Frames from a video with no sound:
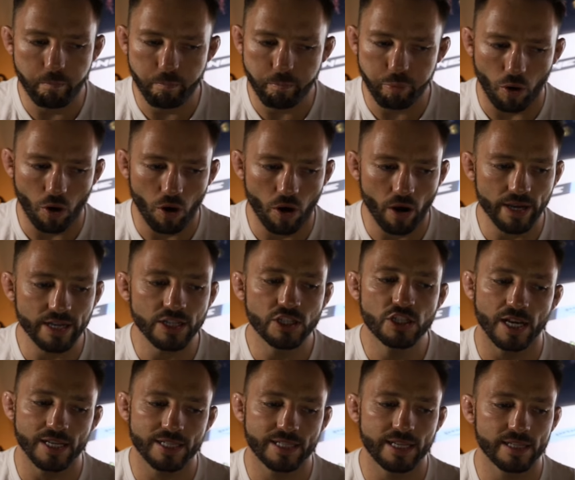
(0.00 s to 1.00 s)
Boy, he
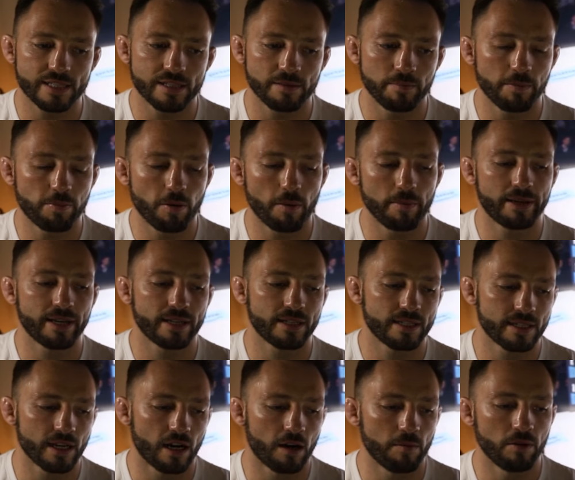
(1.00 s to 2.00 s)
just gets him. He probably kicked
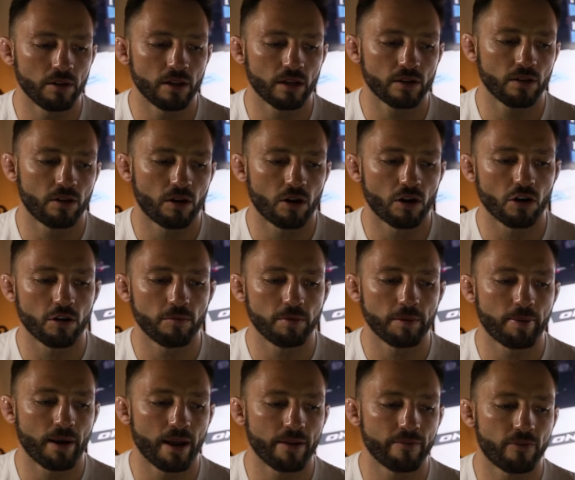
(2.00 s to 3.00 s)
his elbow, like horribly
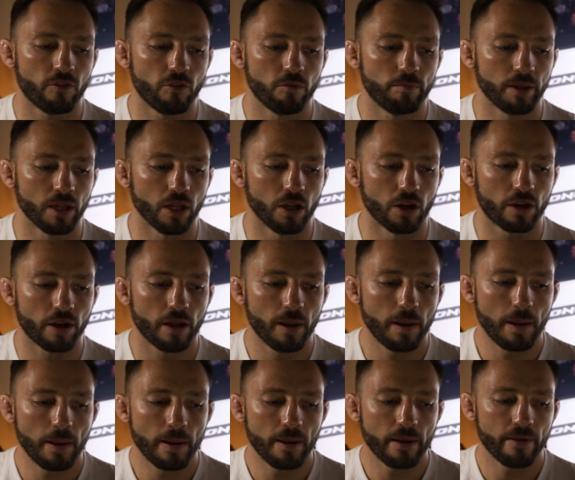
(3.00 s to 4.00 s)
painful. But look,
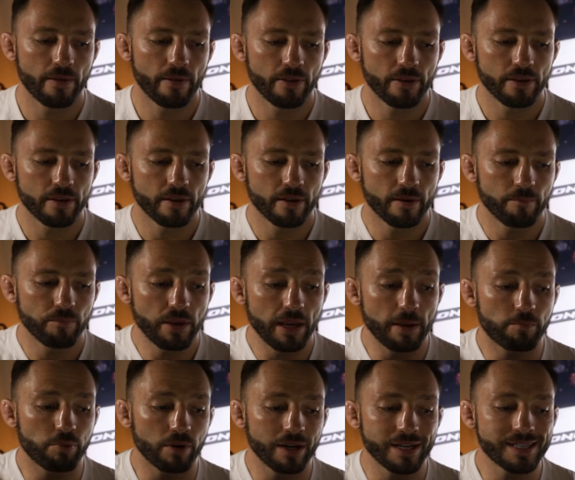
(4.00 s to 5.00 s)
he
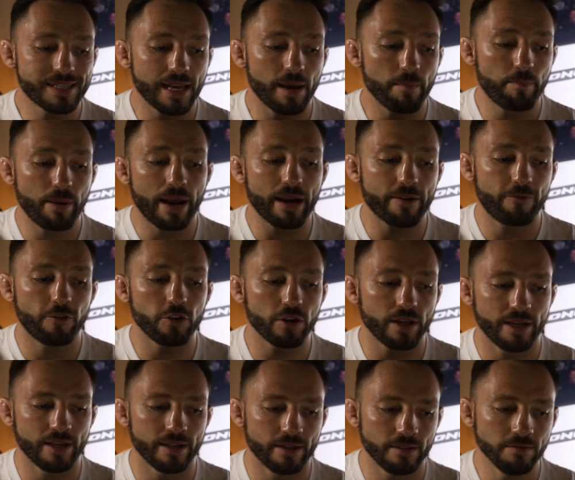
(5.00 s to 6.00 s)
brings that back
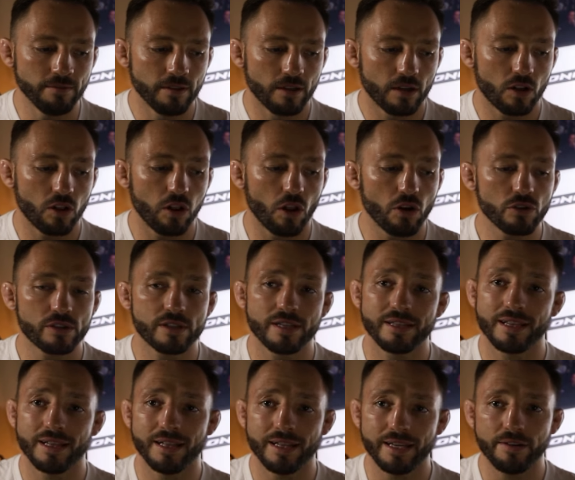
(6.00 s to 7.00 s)
foot in, close to
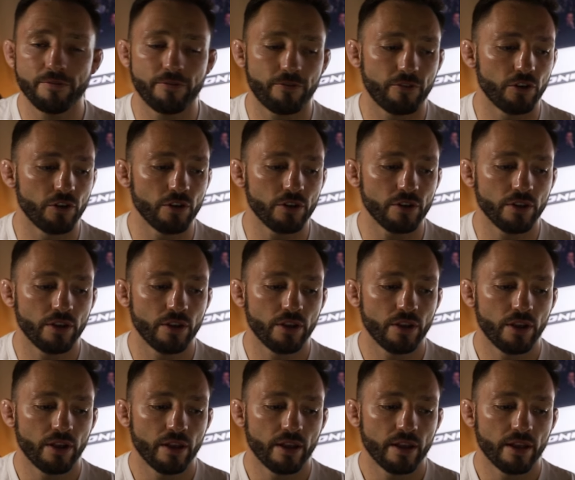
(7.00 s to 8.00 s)
the lead foot.
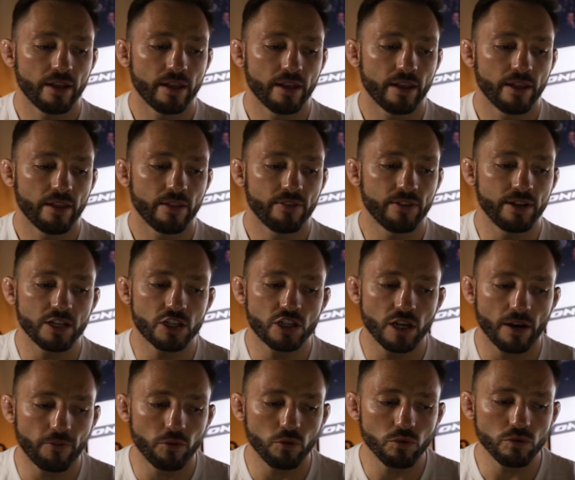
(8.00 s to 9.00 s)
Then he
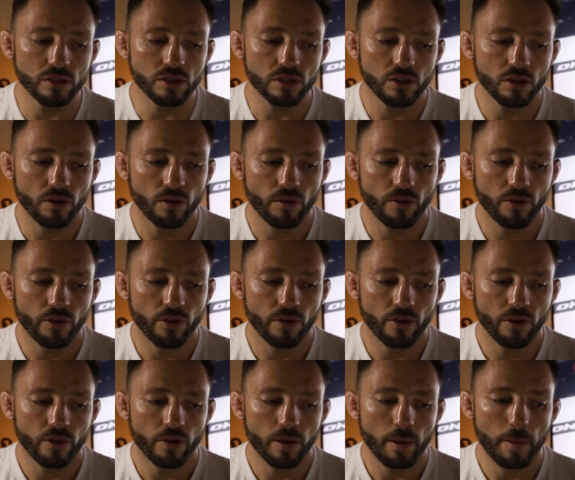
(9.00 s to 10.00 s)
shuffles.
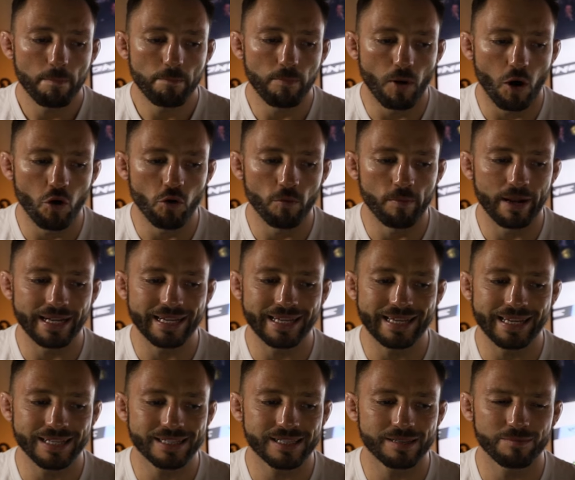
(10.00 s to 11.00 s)
Boom, and he
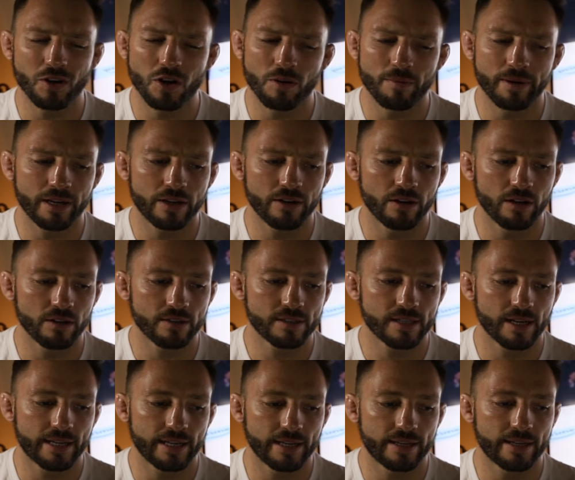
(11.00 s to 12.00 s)
gets him. Oh my God, looks
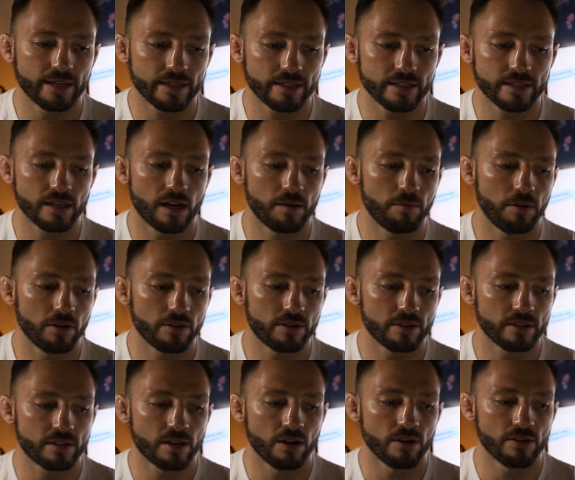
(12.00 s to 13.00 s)
like he kicked his elbow with
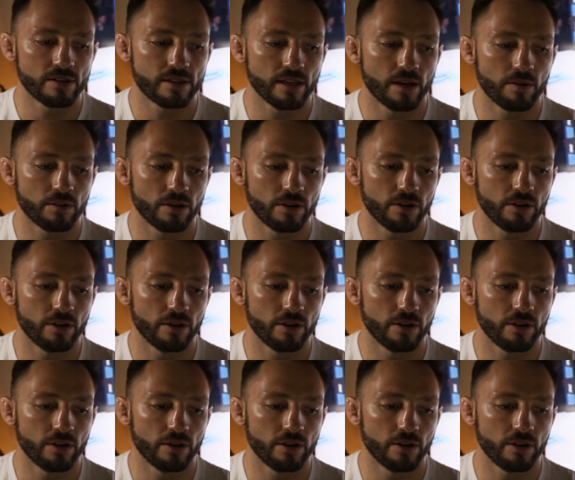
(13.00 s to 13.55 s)
his toes. That would have